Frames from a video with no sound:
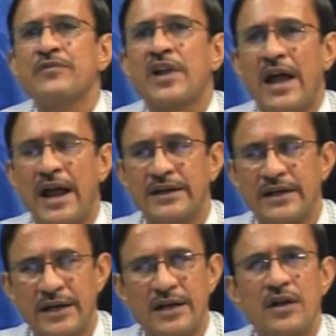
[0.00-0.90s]
and
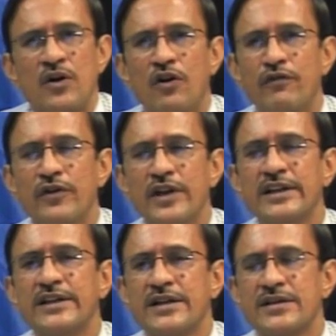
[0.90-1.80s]
hopefully
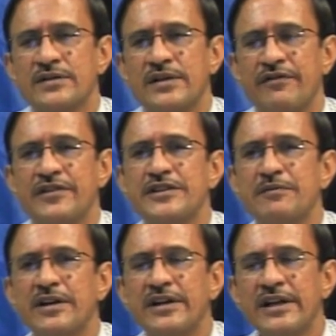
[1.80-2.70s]
the
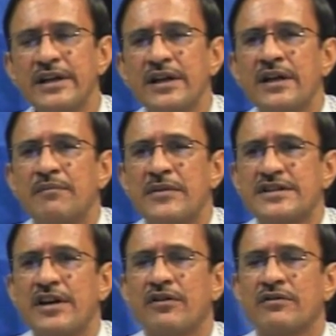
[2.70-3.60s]
feasibility must
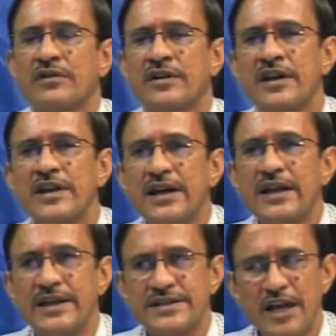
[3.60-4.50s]
have clearly
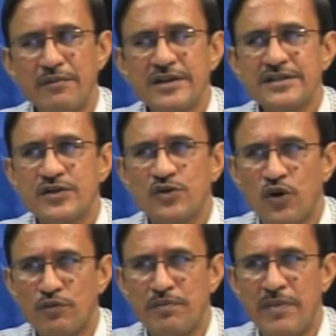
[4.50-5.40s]
established the
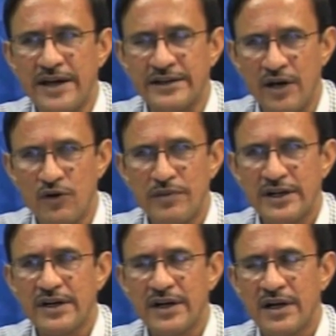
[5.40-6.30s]
scope by now,
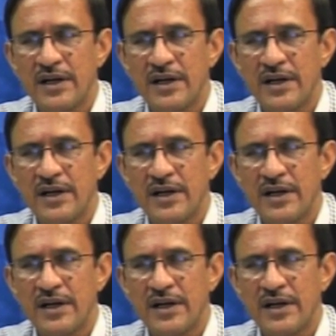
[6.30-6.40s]
but